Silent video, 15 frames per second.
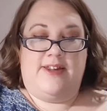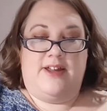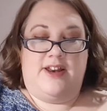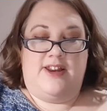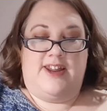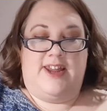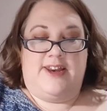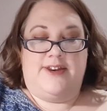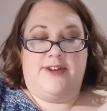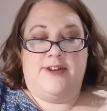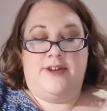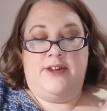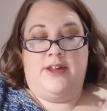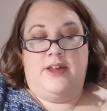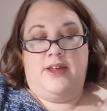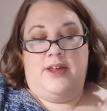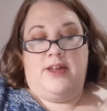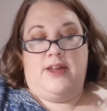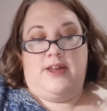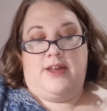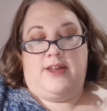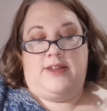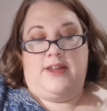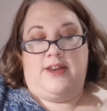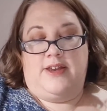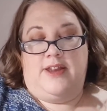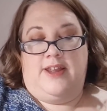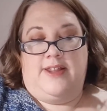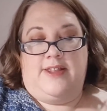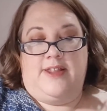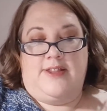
to colour in, and then these